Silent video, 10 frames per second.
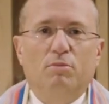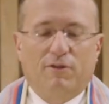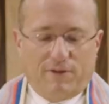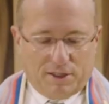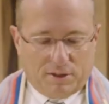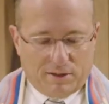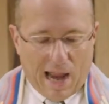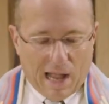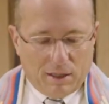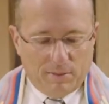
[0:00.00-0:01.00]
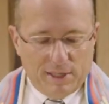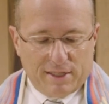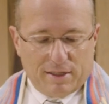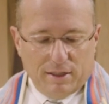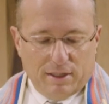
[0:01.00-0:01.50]
Professor
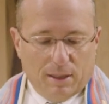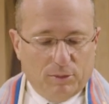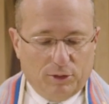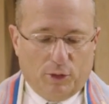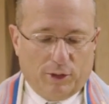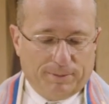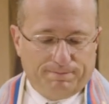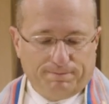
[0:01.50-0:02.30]
Albus Dumbledore.